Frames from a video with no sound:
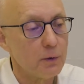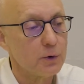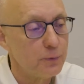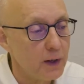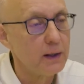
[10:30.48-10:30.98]

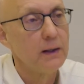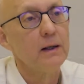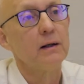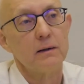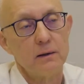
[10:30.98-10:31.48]
very
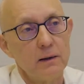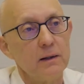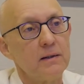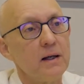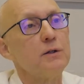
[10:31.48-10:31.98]
little
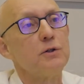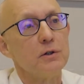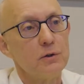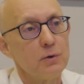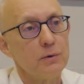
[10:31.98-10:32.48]

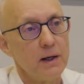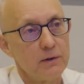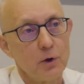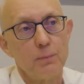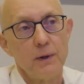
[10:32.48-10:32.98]
attention to
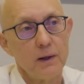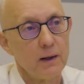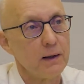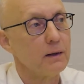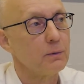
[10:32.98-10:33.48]
that
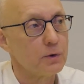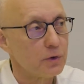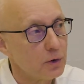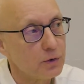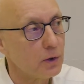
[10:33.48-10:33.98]
topic, and there was
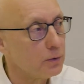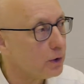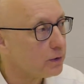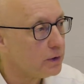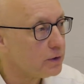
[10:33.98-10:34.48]
also
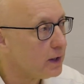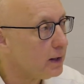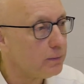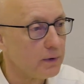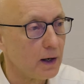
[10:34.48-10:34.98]
not the
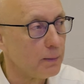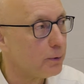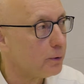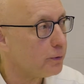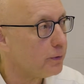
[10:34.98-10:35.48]
same
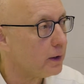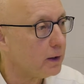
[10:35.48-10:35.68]
type of